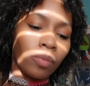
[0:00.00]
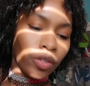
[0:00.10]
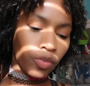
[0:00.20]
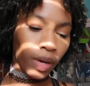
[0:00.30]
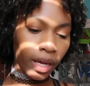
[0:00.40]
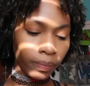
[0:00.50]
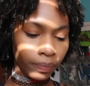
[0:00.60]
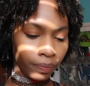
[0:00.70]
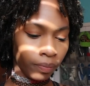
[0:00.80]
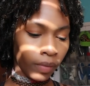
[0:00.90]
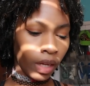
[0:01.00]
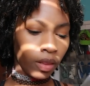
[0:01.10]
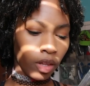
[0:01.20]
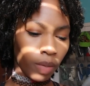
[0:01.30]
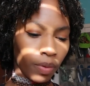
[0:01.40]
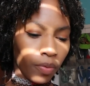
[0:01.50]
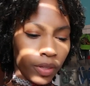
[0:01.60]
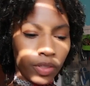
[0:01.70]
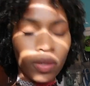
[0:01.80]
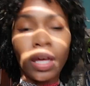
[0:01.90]
Ridgway. Look Before
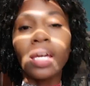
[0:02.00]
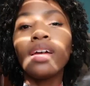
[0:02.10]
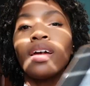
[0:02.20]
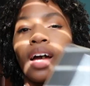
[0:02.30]
It's Too Late.